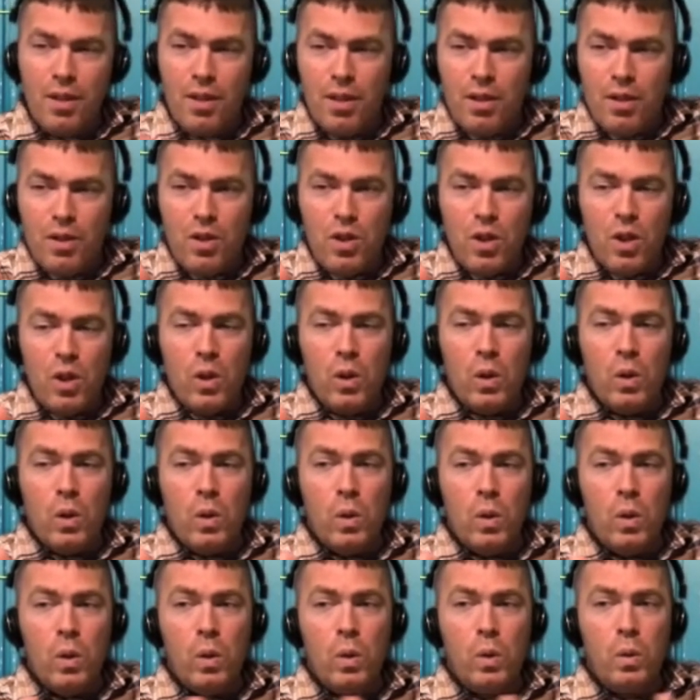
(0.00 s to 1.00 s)

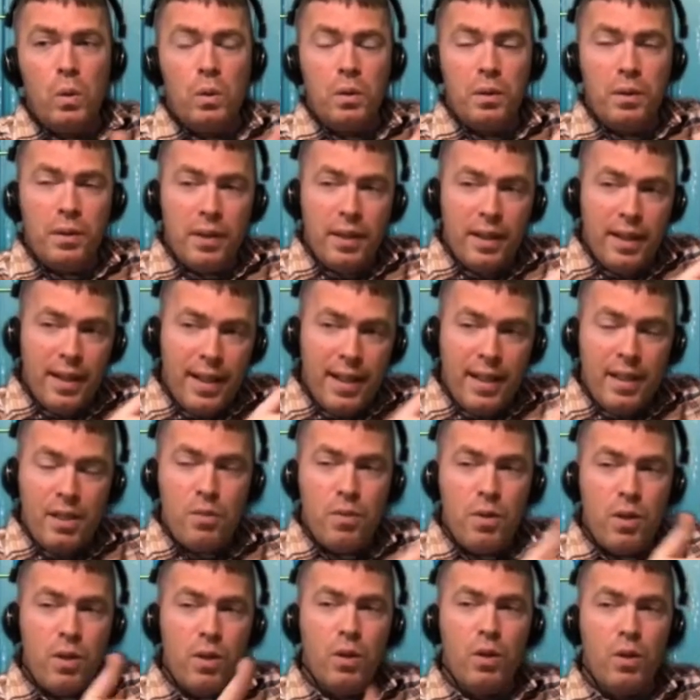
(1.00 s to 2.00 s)
So as
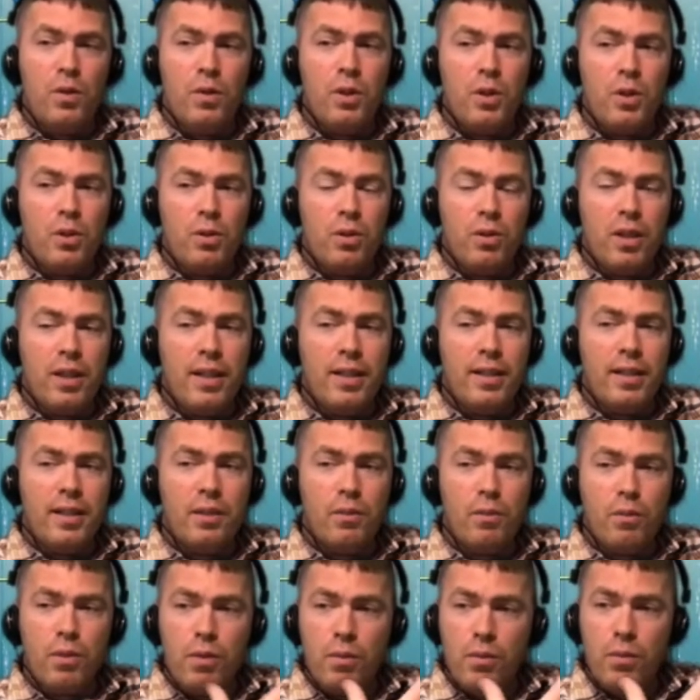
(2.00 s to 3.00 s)
we go over and do that,
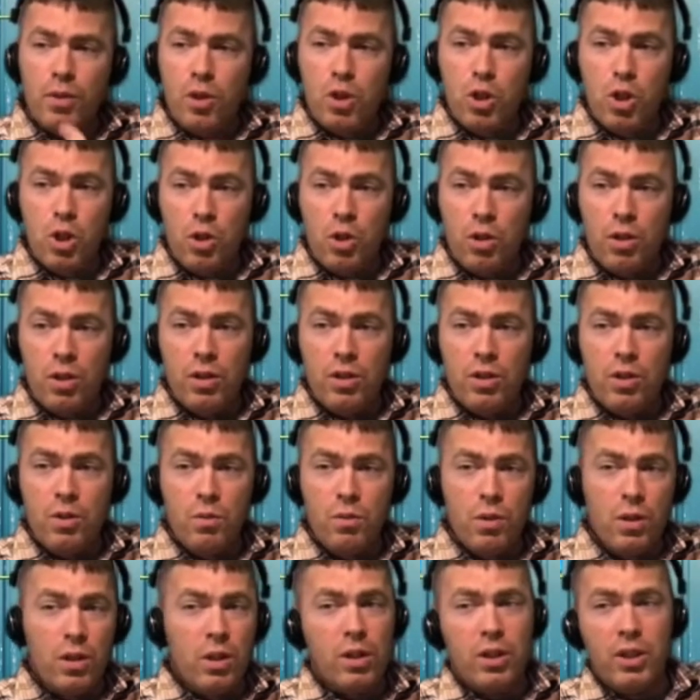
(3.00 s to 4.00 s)
then we mature into
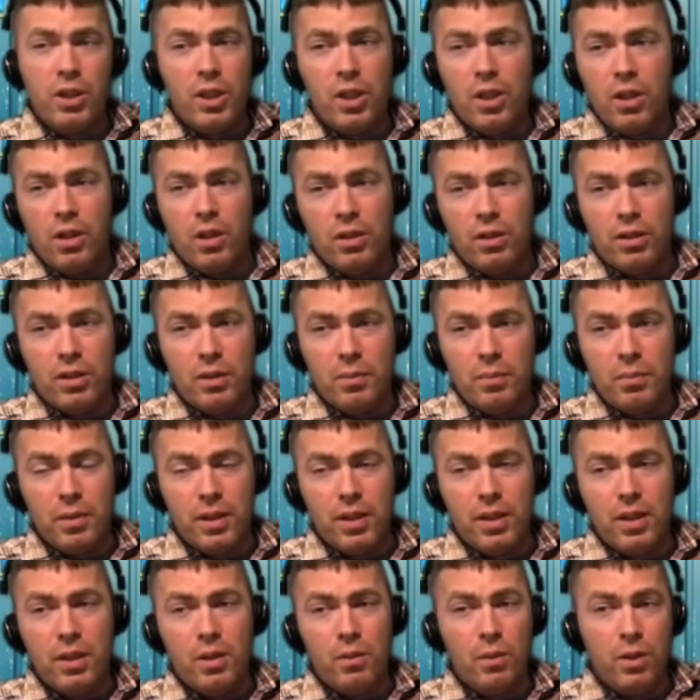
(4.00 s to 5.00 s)
what we're already called to
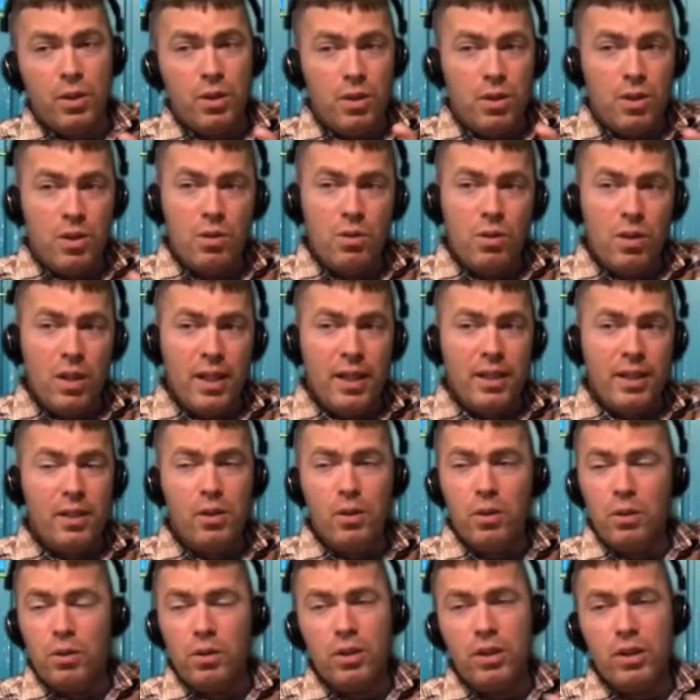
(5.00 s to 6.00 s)
be. And when you do that, you
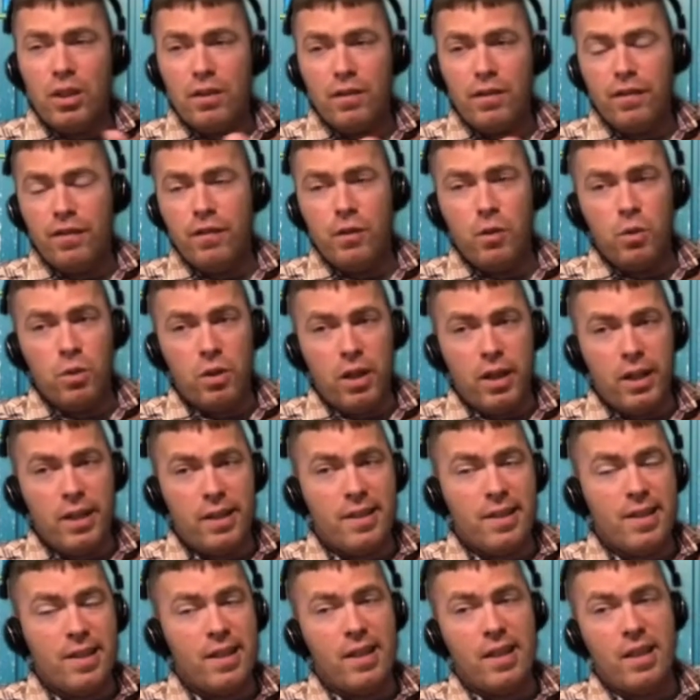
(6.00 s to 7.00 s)
don't look at 4 out of
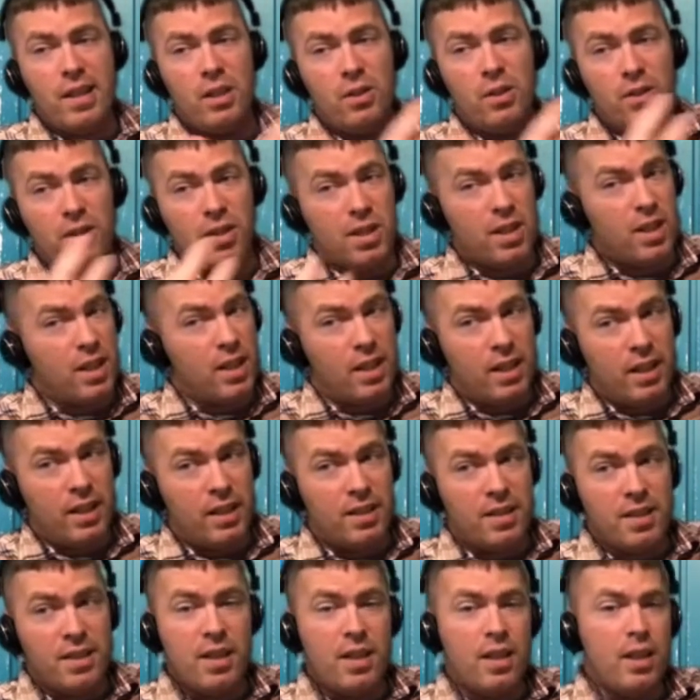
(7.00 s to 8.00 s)
10 or 10 out
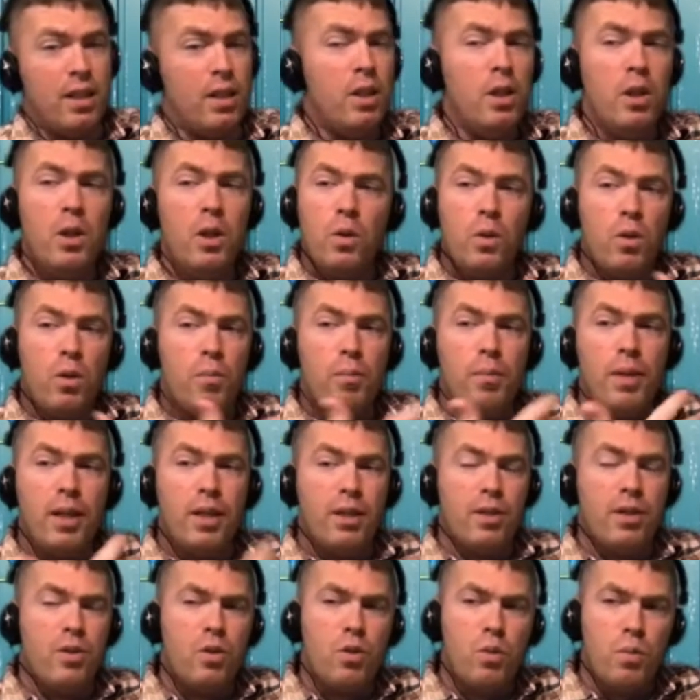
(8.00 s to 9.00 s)
of 10 or mega
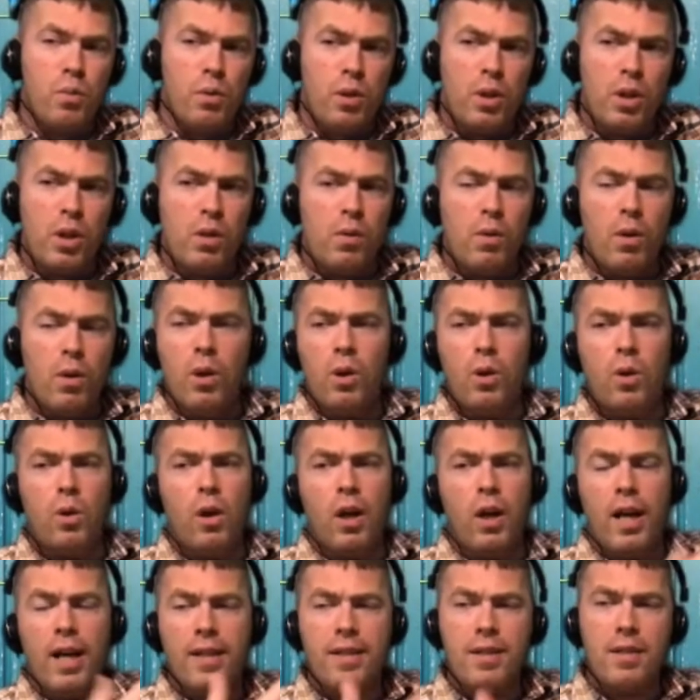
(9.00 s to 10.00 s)
superhero or
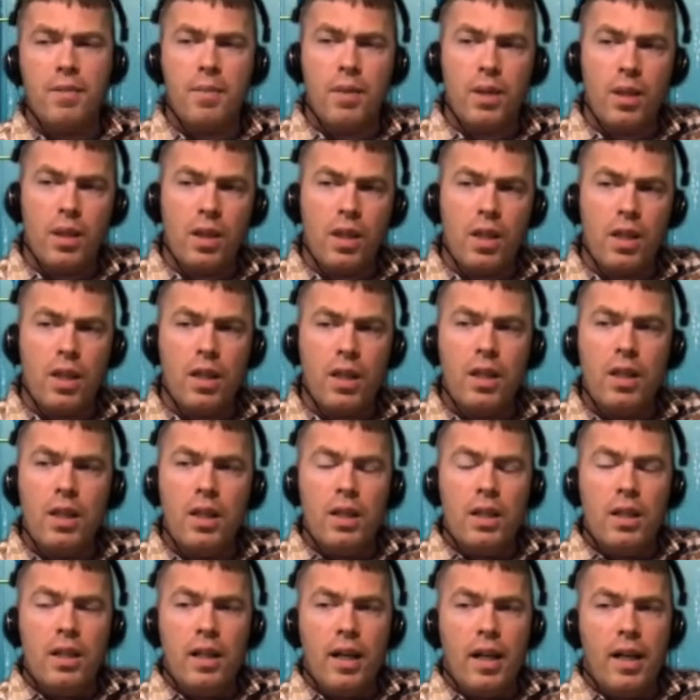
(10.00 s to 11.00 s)
has a big thing.
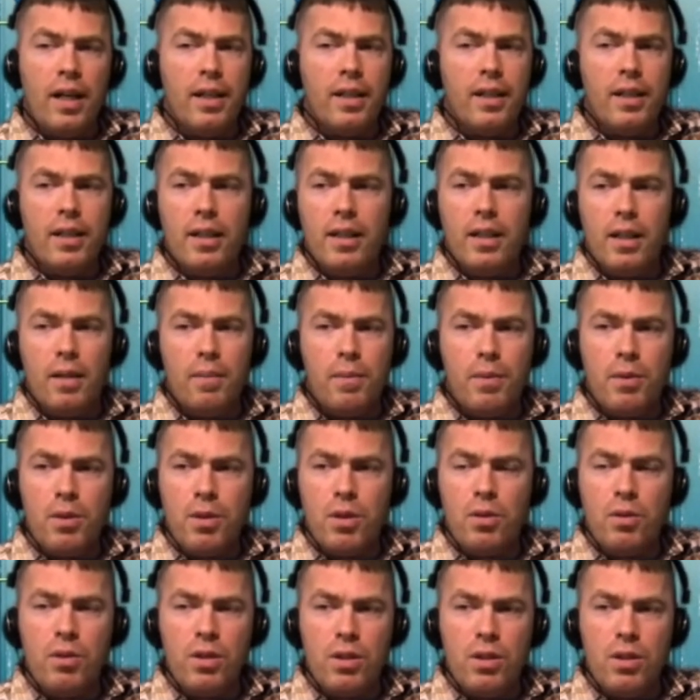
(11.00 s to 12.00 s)
I get an
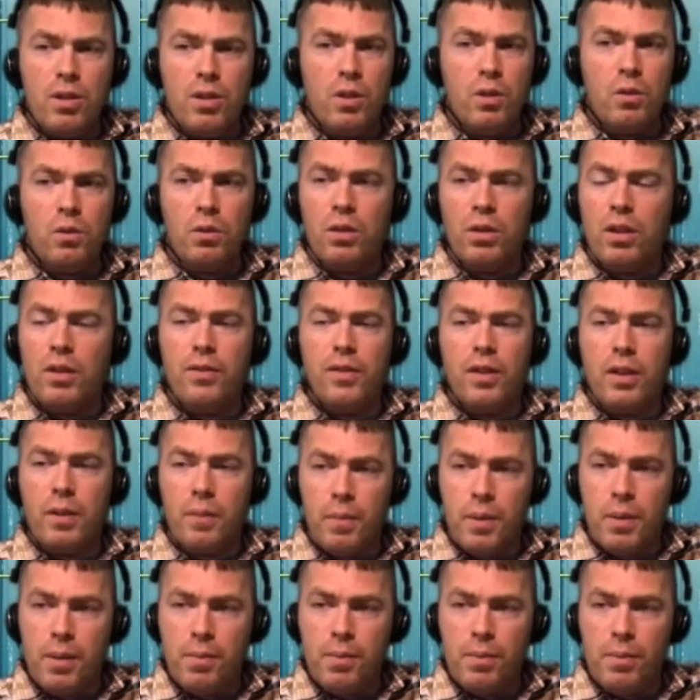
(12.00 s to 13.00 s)
opportunity to go love on
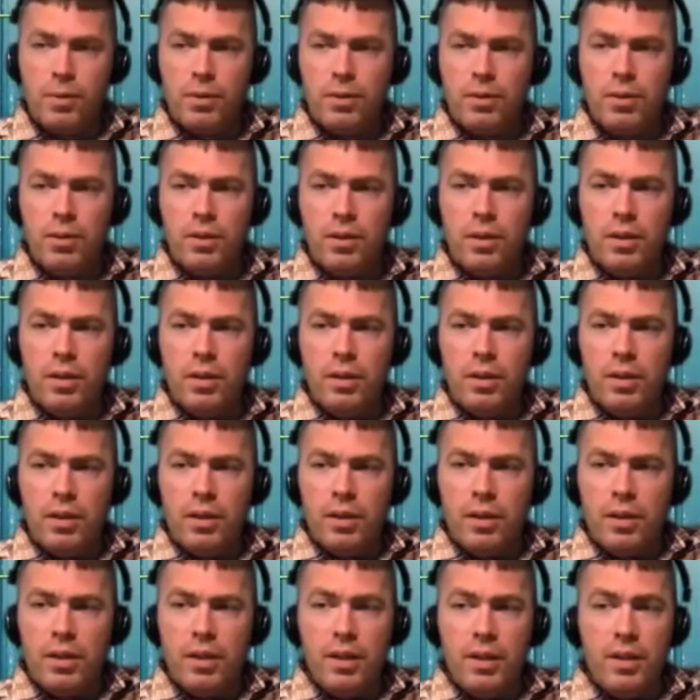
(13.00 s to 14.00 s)
people
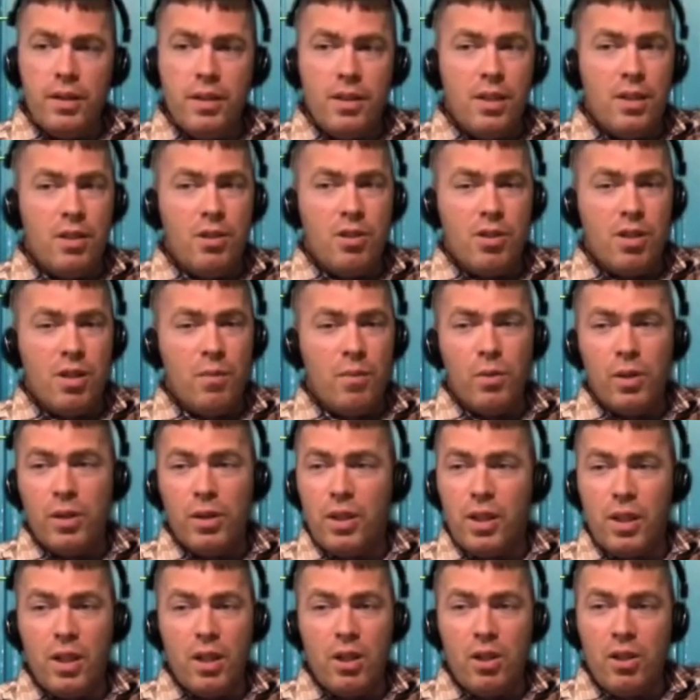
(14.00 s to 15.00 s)
and teach them what
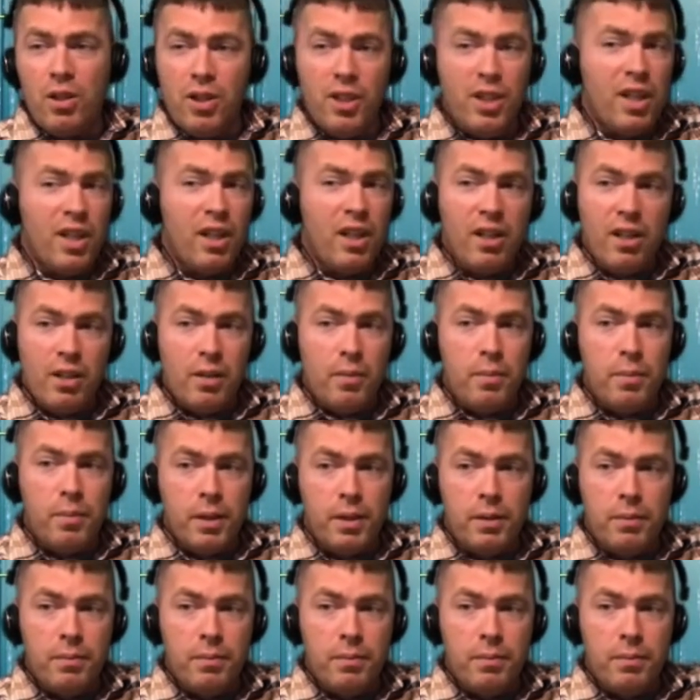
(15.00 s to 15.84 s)
they already are to be.